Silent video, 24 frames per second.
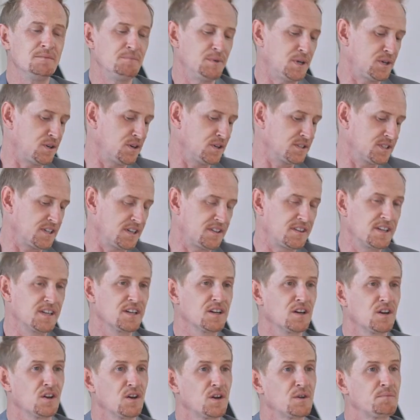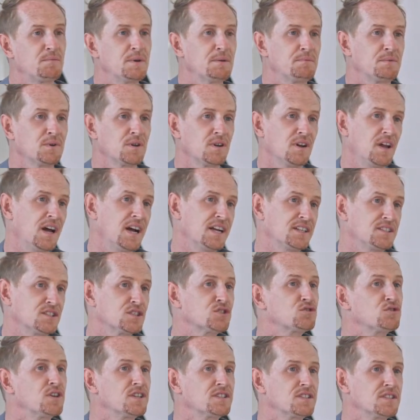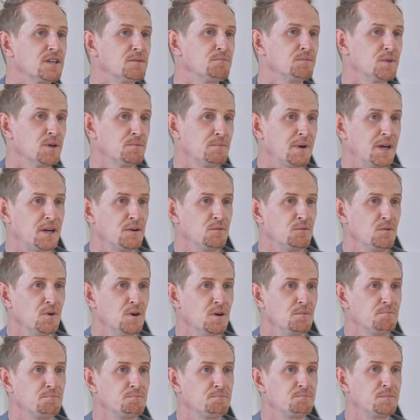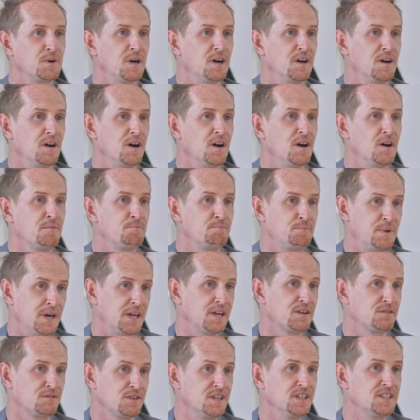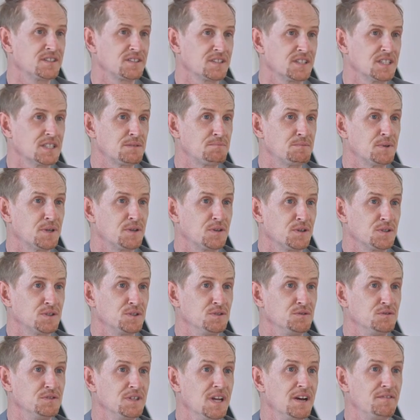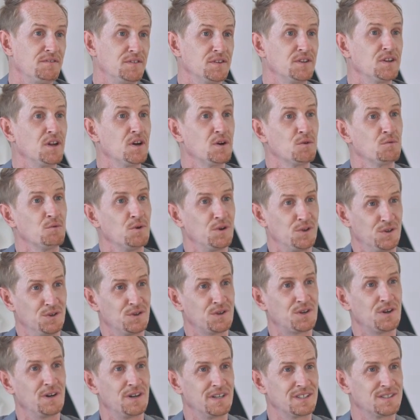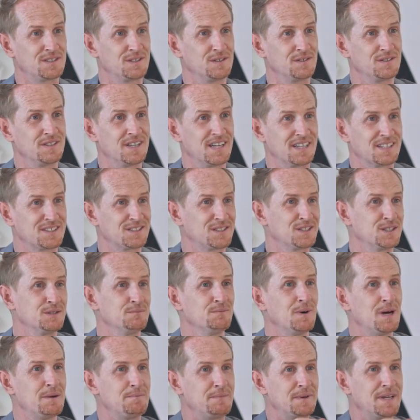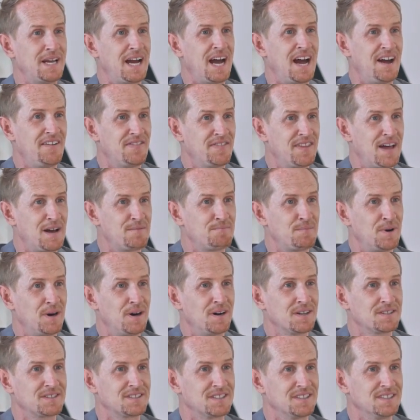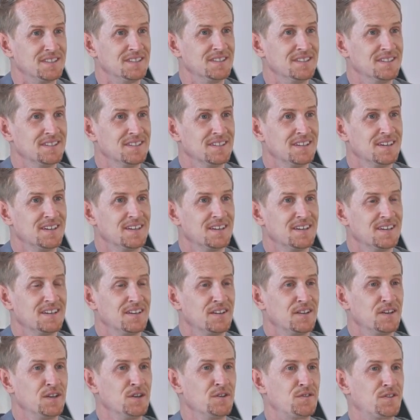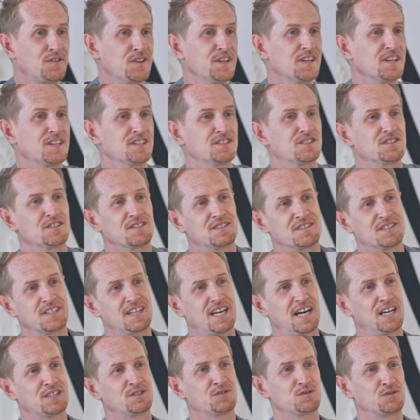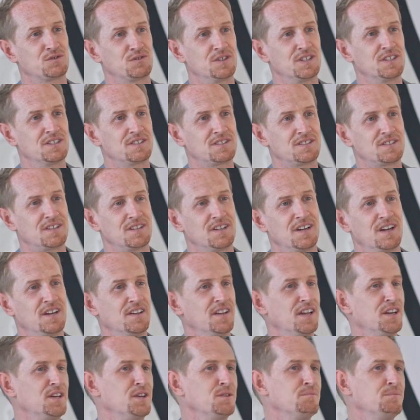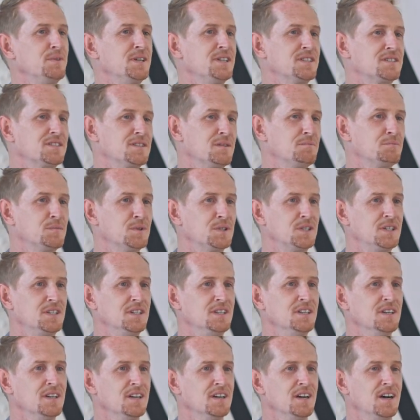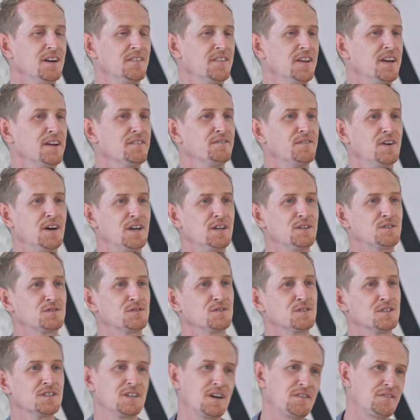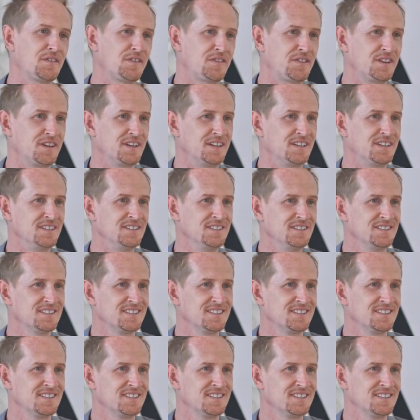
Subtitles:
because I think a lot of people like to dress up no matter what, but a better reason is because you never know what you're going to next. You might be at that party, you think it's just a casual drinks, and then you meet somebody and they invite you to another thing,